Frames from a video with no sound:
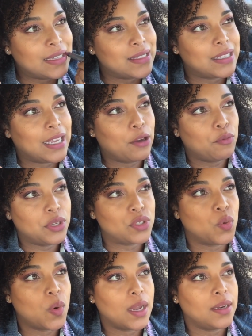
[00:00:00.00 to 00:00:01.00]
and seeing
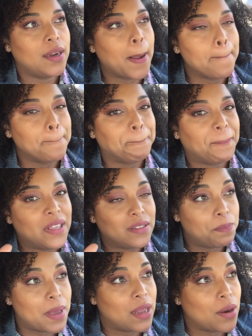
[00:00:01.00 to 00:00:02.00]
which one
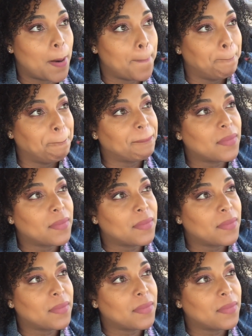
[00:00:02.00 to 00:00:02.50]
is better.